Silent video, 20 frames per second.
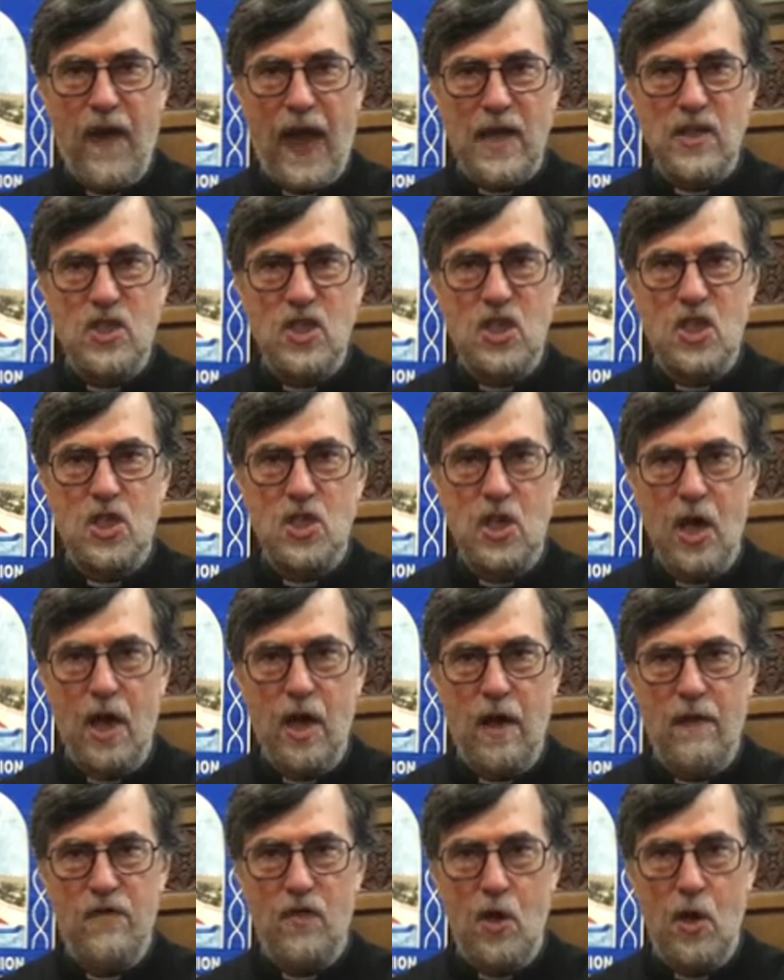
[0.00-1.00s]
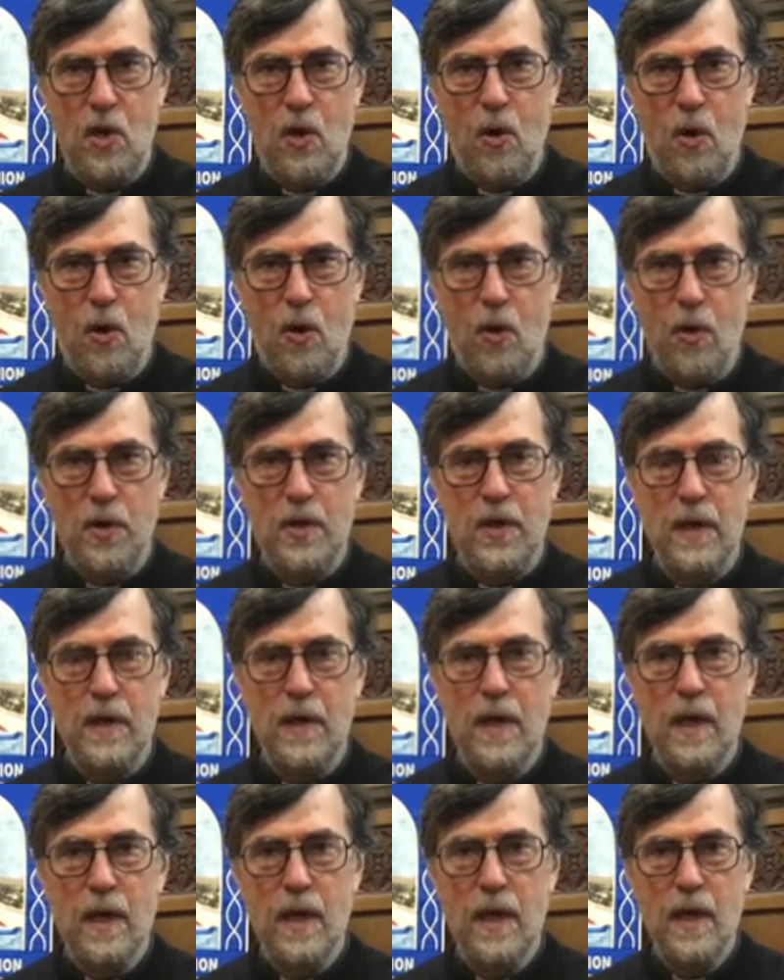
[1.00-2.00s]
and serve the Lord.
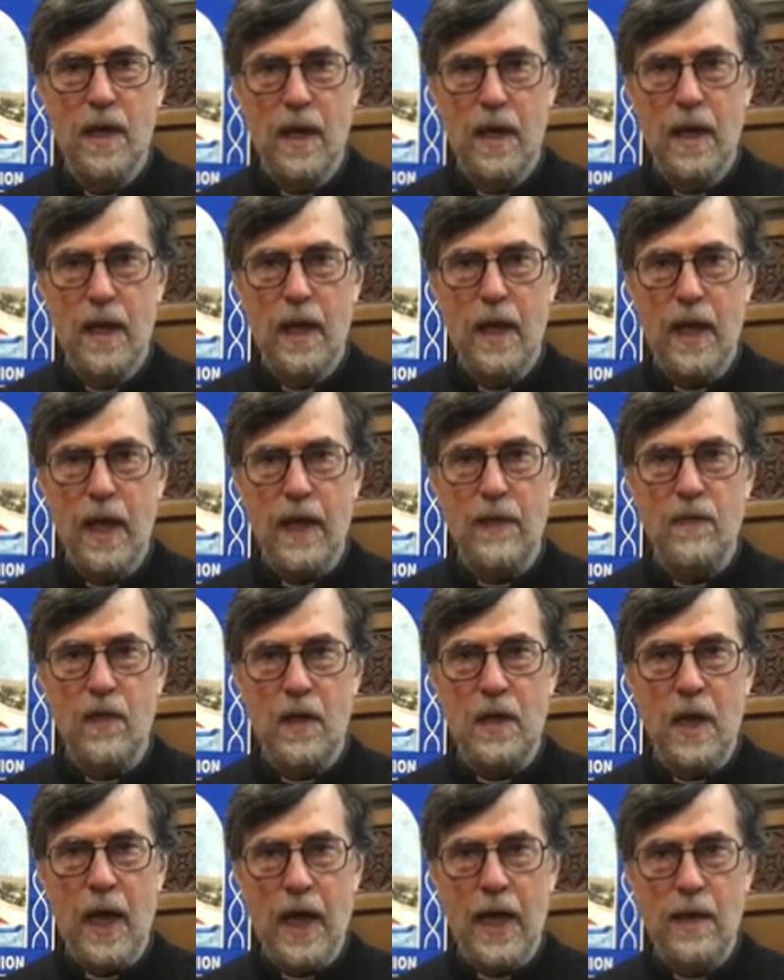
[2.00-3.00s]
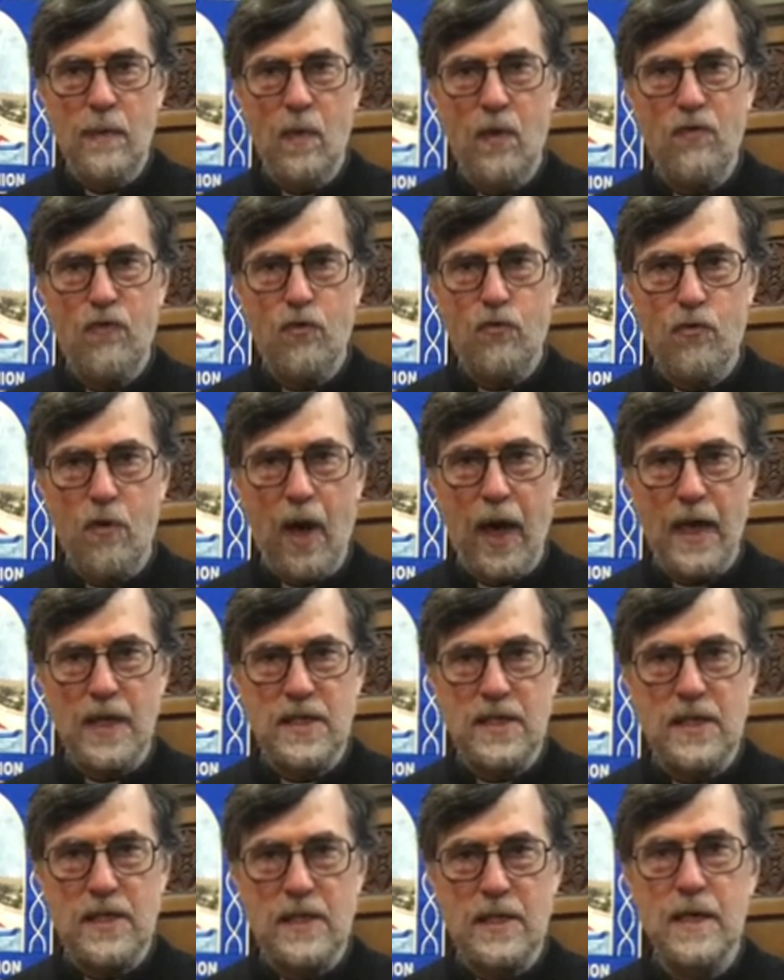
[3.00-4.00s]
In the name of
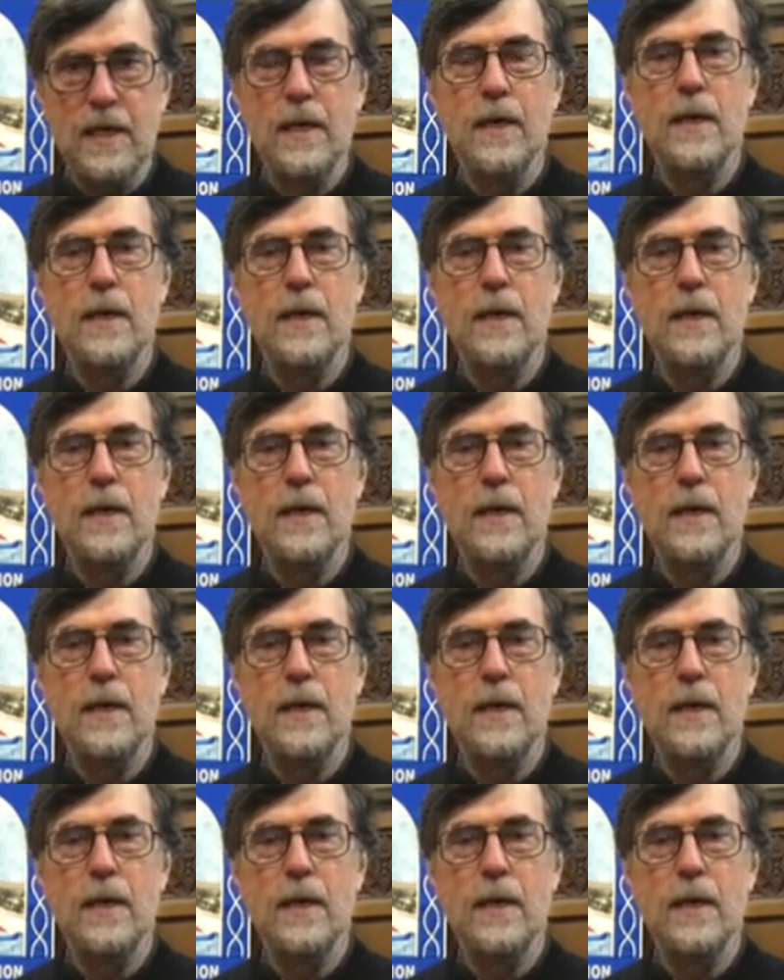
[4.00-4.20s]
Christ.